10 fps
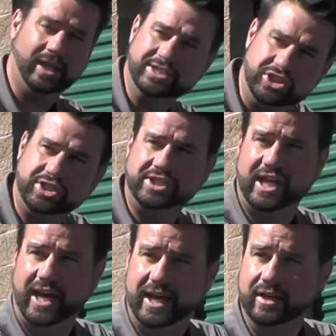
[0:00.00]
let's just
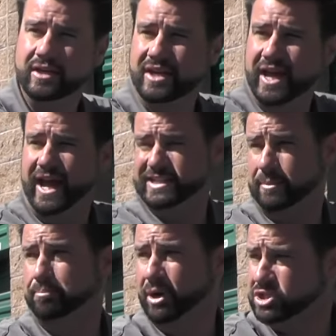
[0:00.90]
say it's a
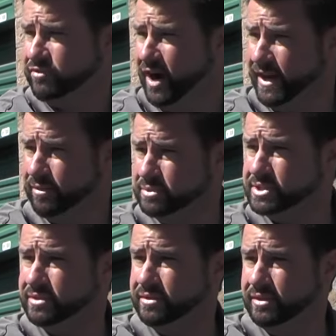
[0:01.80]
bunch of
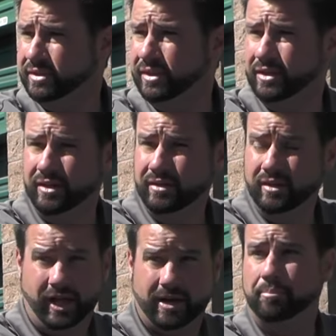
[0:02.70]
items,
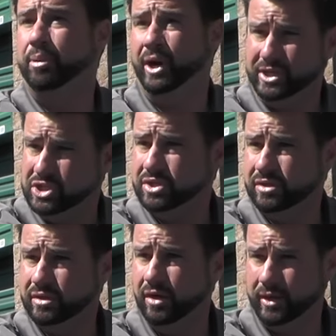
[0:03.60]
like a bunch,
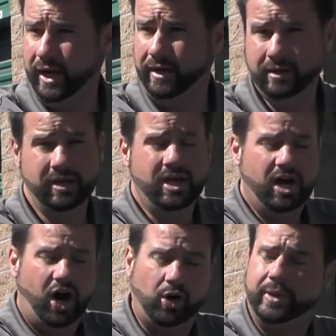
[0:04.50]
okay?
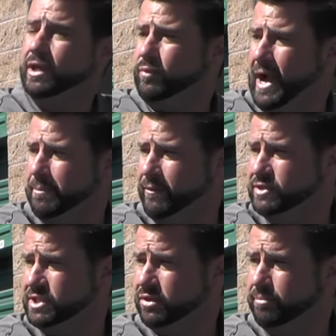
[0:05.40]
Are we gonna wrap every
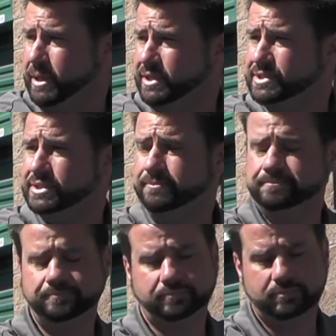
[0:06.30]
single piece?
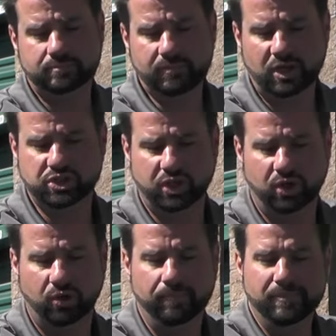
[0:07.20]

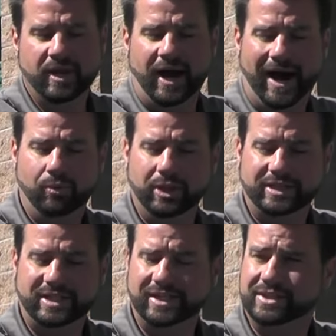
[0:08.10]
So I would
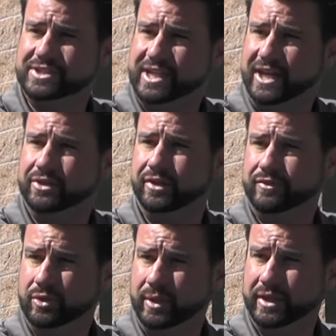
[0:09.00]
like to get in the standard of
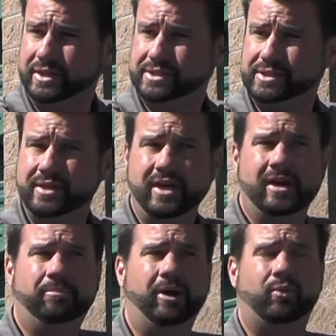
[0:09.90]
doing this,
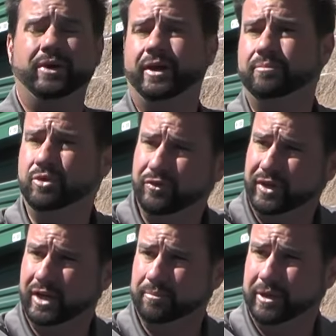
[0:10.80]
but we're not a
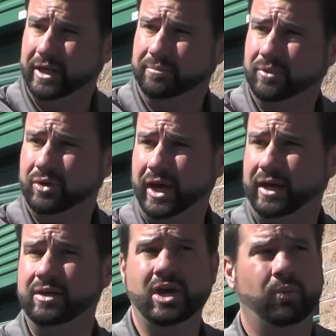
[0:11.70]
moving company,
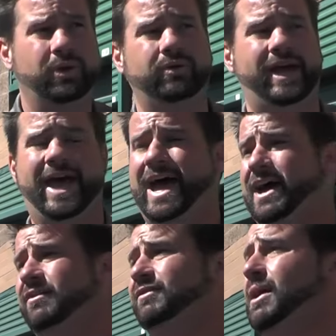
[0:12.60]
okay? We don't
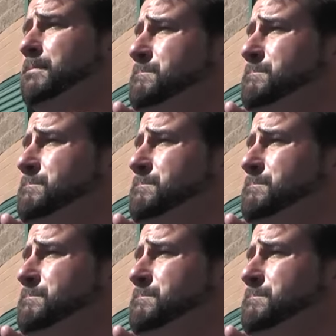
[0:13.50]
have a